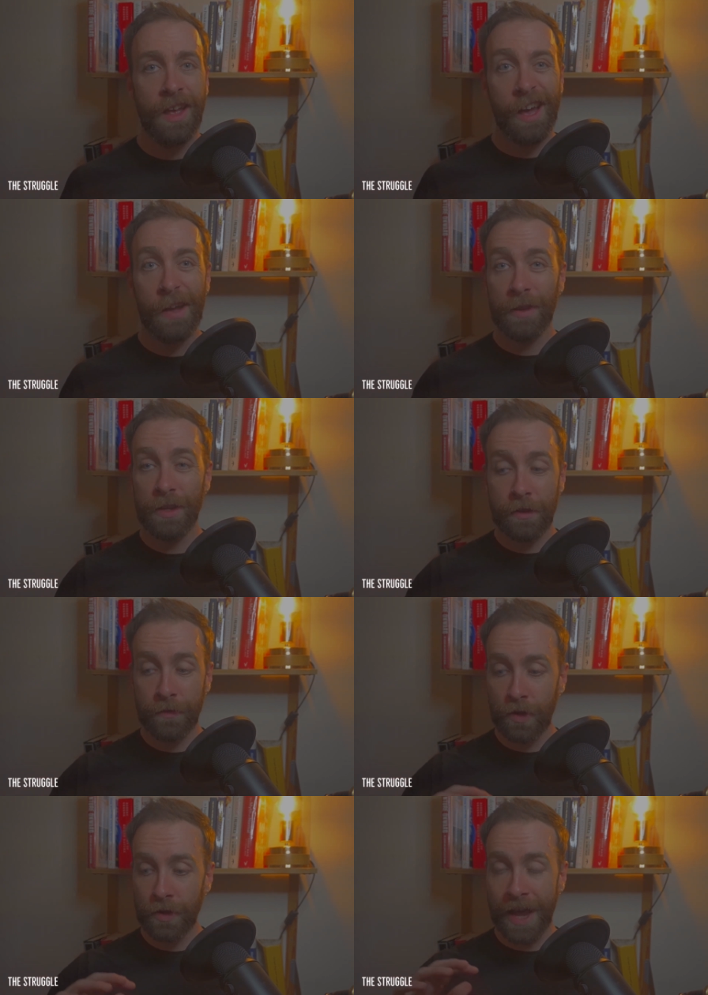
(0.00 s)
I've
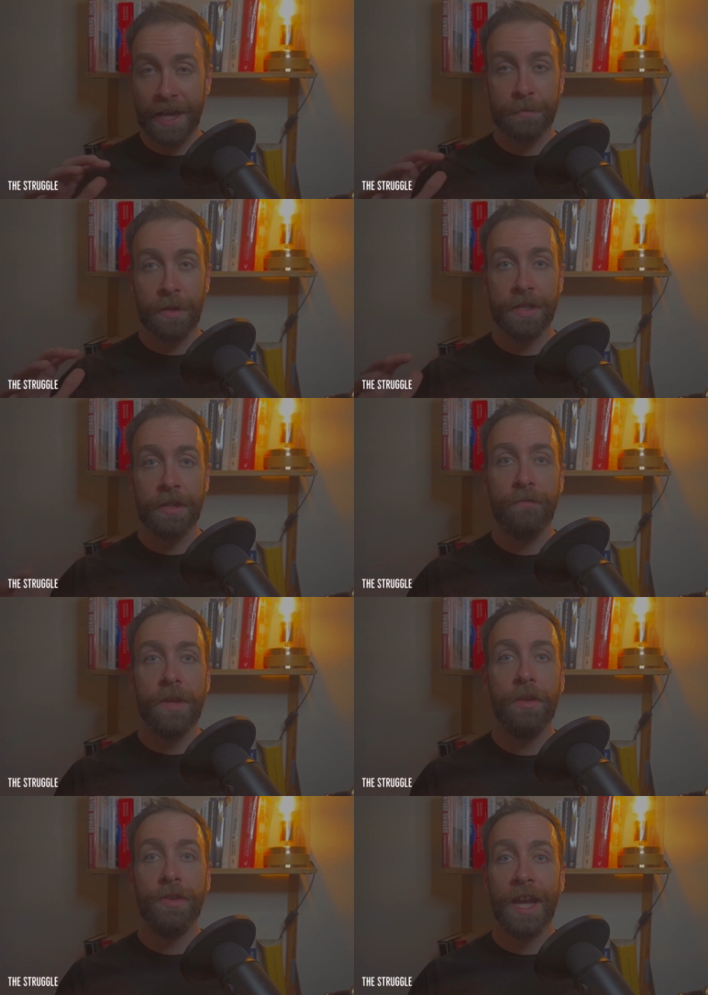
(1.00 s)
interviewed experts in the
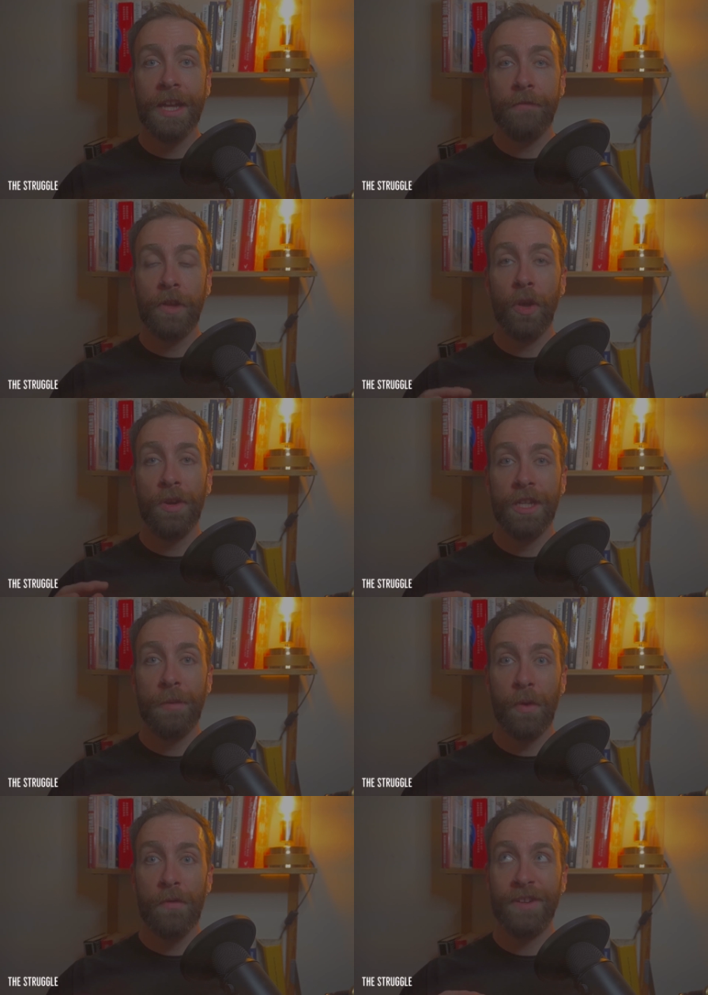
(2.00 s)
field, and I've clocked
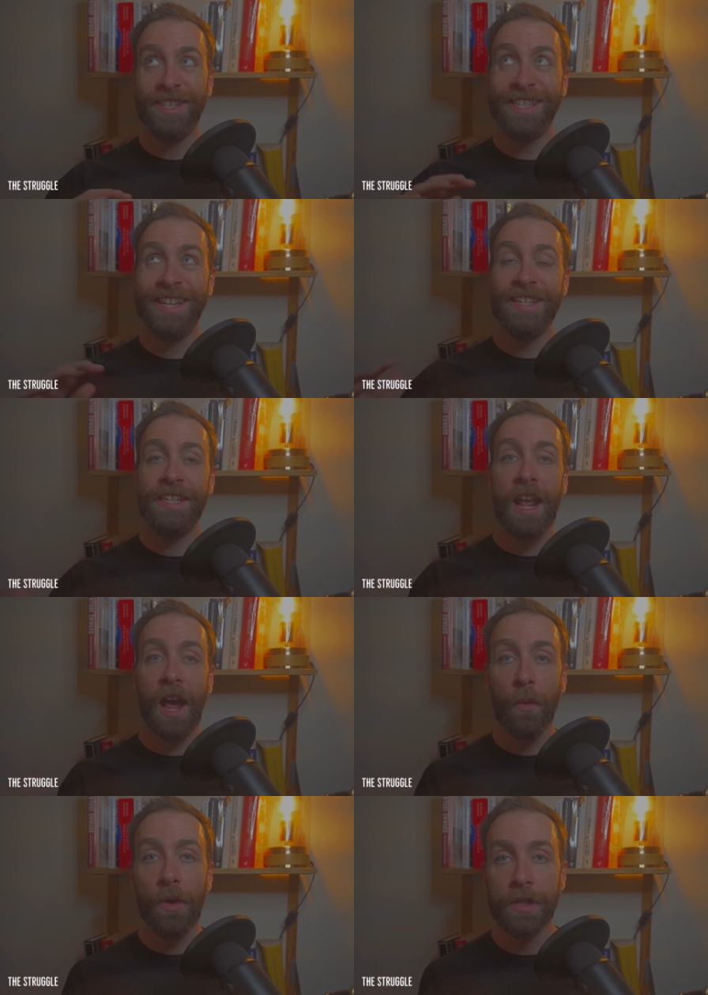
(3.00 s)
up over 60
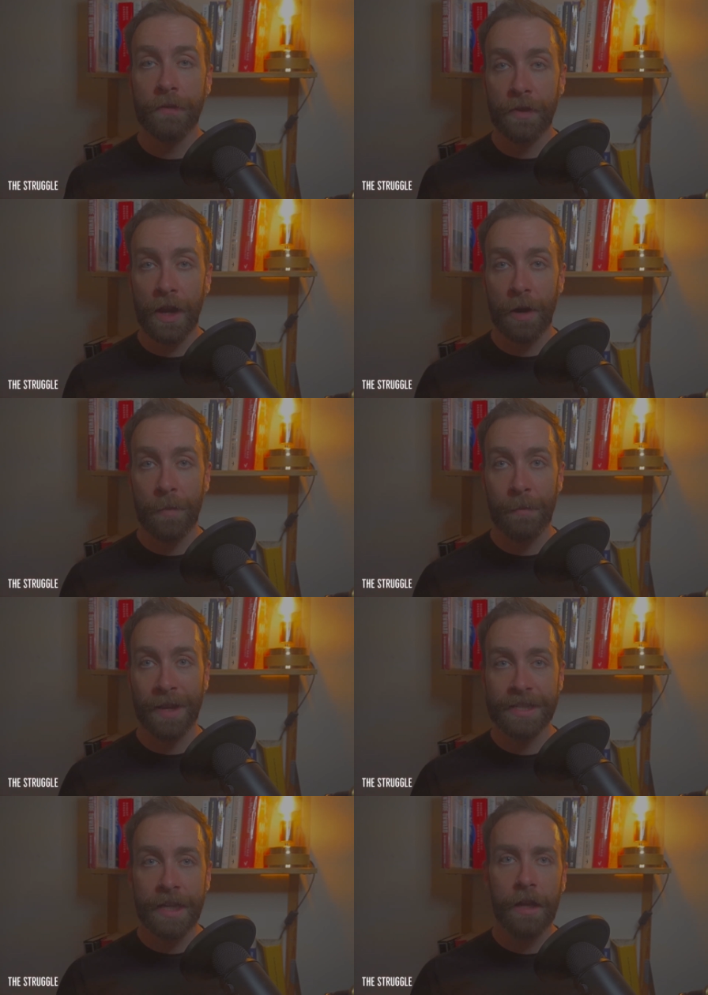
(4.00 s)
hours of therapy
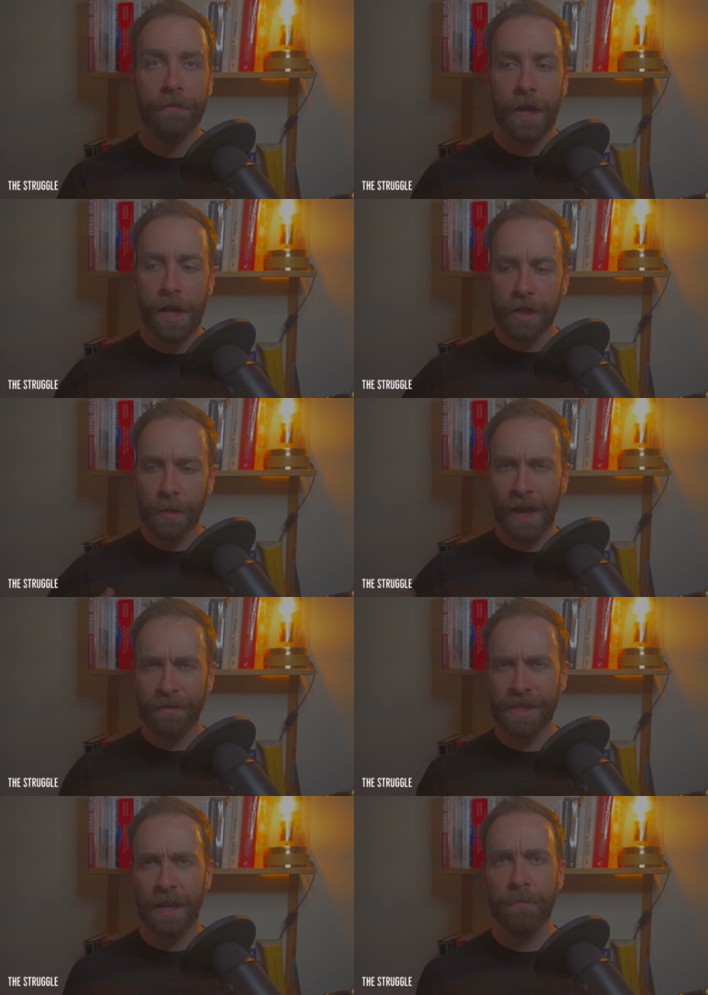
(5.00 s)
myself, so I have
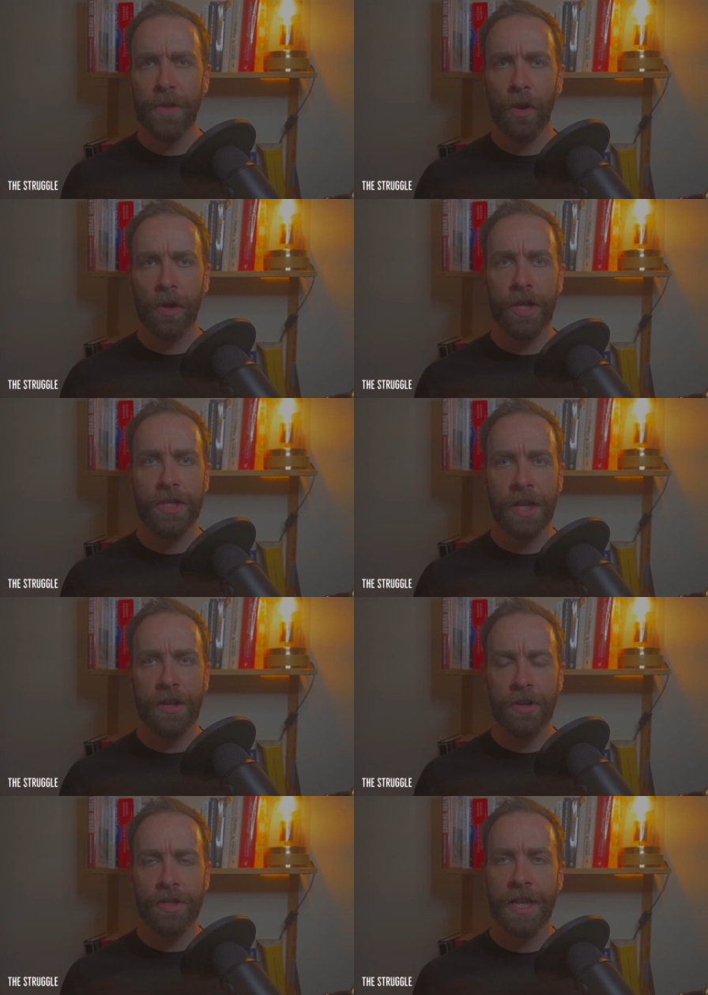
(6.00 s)
some knowledge and
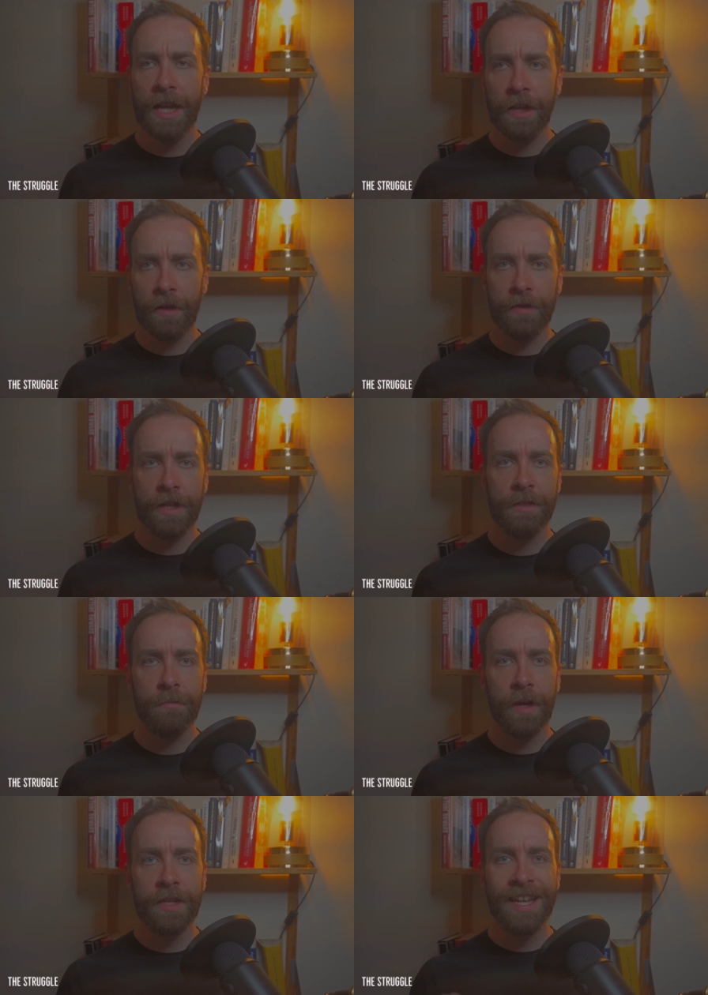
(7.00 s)
understanding of this.
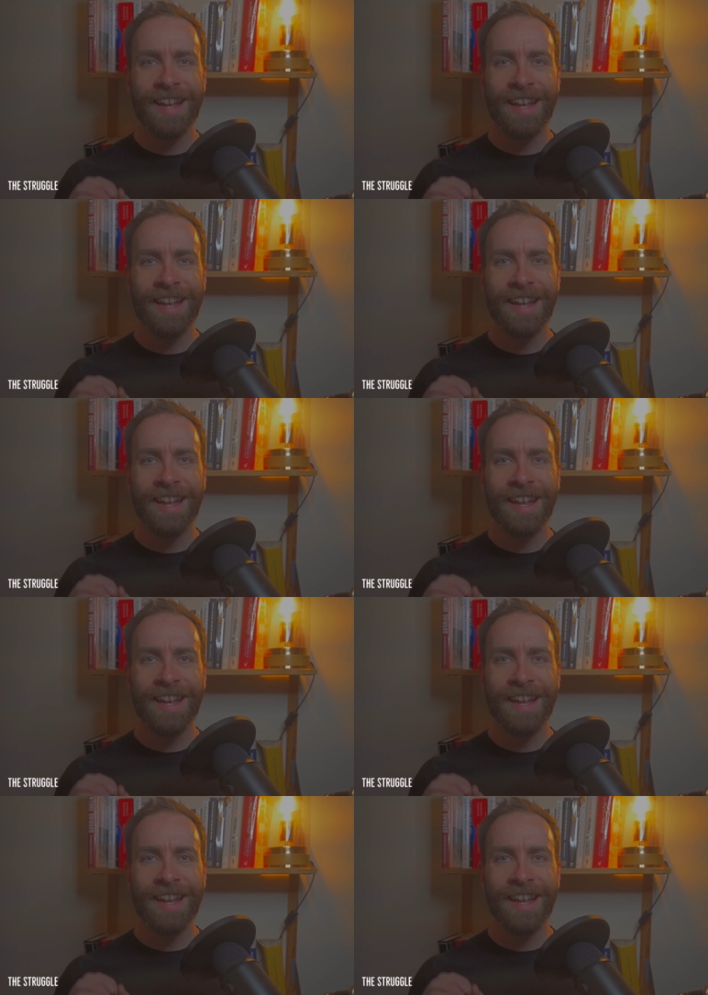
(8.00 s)
But